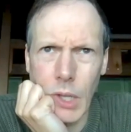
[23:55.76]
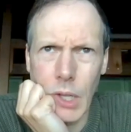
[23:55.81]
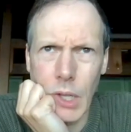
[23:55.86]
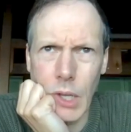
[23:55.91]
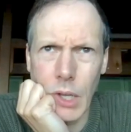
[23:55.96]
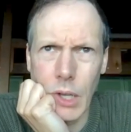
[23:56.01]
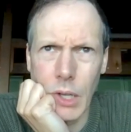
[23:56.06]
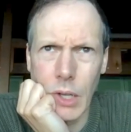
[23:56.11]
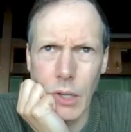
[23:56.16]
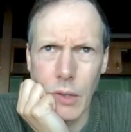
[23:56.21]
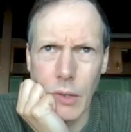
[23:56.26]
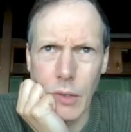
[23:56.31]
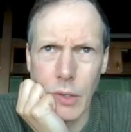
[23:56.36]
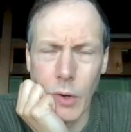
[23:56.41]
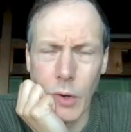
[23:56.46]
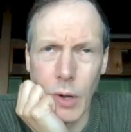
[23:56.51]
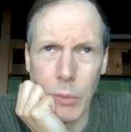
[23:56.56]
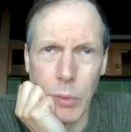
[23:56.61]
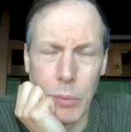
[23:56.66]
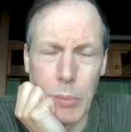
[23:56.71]

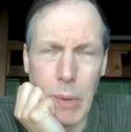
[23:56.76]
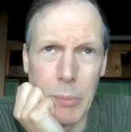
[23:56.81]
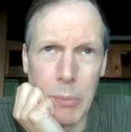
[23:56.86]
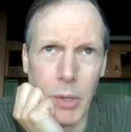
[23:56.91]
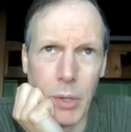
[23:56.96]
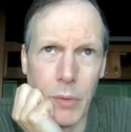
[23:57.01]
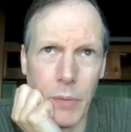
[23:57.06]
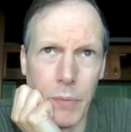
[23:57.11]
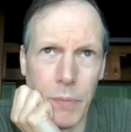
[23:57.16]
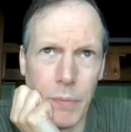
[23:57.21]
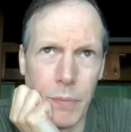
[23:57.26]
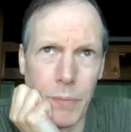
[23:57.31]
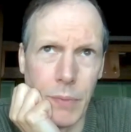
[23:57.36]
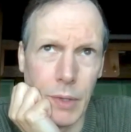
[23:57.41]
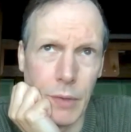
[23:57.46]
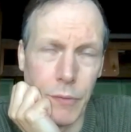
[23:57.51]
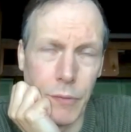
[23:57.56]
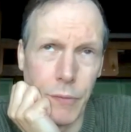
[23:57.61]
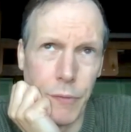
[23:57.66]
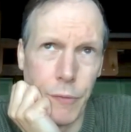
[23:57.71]
I remember
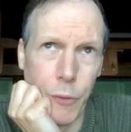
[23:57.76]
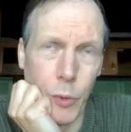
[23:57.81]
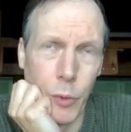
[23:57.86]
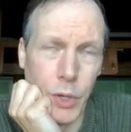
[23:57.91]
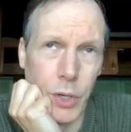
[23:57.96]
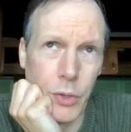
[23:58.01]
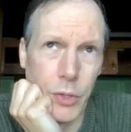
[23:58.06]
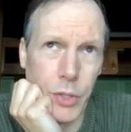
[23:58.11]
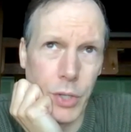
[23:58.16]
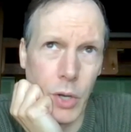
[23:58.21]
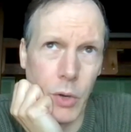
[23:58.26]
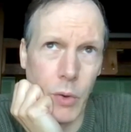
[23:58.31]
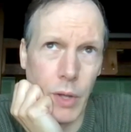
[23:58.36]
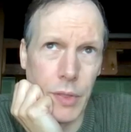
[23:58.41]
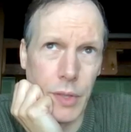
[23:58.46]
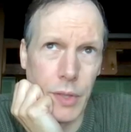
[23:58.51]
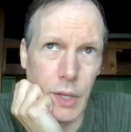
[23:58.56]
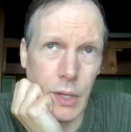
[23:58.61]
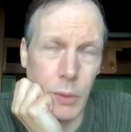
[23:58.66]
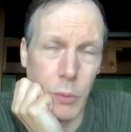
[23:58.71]
like 4 years ago, I
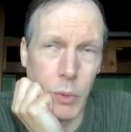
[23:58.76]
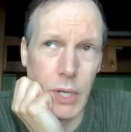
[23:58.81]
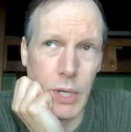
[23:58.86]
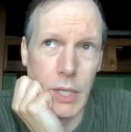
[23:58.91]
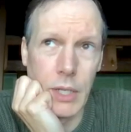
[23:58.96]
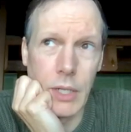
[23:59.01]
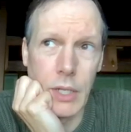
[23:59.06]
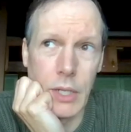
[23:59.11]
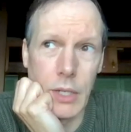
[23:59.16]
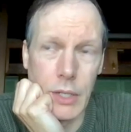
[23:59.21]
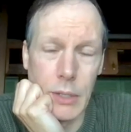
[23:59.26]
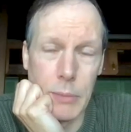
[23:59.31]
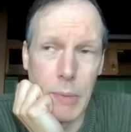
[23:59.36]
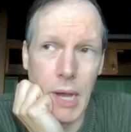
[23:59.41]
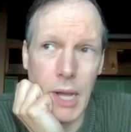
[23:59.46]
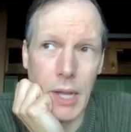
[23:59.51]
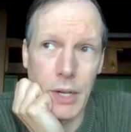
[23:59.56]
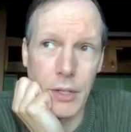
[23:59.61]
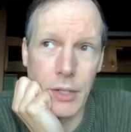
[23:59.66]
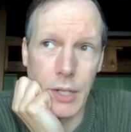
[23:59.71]
think when India
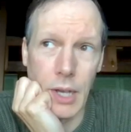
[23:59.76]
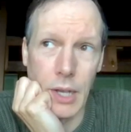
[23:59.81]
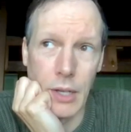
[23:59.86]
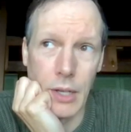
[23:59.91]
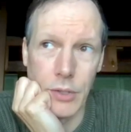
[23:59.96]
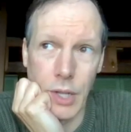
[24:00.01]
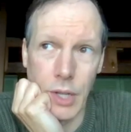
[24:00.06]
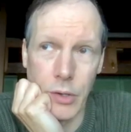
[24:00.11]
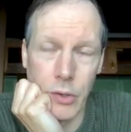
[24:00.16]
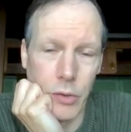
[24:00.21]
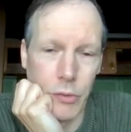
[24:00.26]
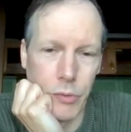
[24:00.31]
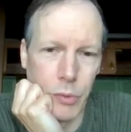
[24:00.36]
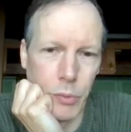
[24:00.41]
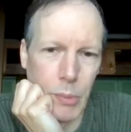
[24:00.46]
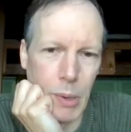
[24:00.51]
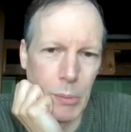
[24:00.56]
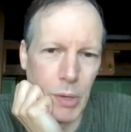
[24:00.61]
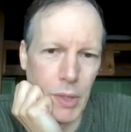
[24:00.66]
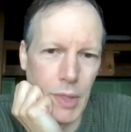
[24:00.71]
demonetized, I don't know if you
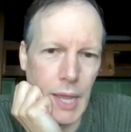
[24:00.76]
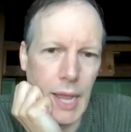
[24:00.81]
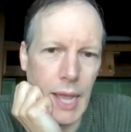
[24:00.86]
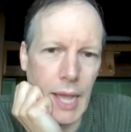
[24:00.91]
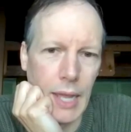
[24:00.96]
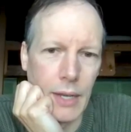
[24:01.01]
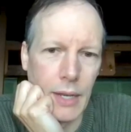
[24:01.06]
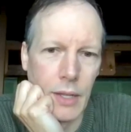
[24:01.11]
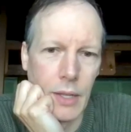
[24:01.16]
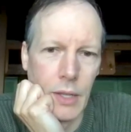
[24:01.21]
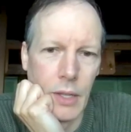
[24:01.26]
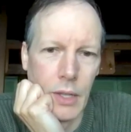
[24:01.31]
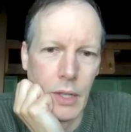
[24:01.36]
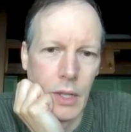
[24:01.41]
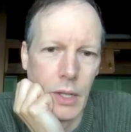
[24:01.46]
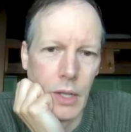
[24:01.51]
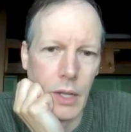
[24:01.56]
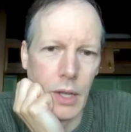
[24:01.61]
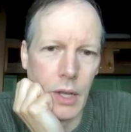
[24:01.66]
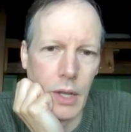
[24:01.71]
remember that,
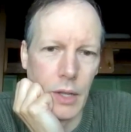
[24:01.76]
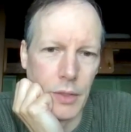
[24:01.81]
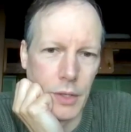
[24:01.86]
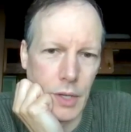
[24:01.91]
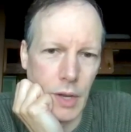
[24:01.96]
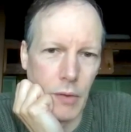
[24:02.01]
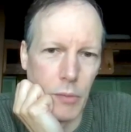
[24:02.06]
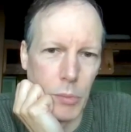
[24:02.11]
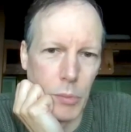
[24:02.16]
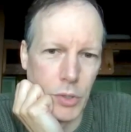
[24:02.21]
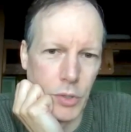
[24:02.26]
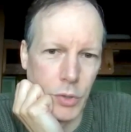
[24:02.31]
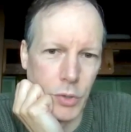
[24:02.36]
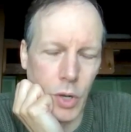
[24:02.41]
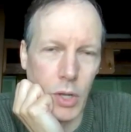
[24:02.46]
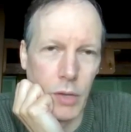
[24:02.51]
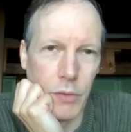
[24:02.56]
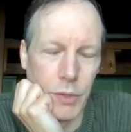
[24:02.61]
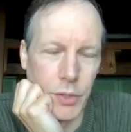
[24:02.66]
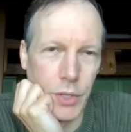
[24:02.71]
the government just
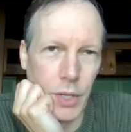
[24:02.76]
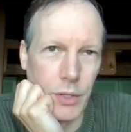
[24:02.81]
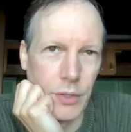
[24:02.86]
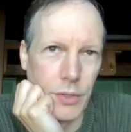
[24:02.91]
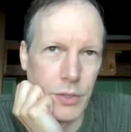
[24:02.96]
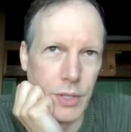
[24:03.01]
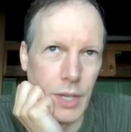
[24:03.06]
all of a sudden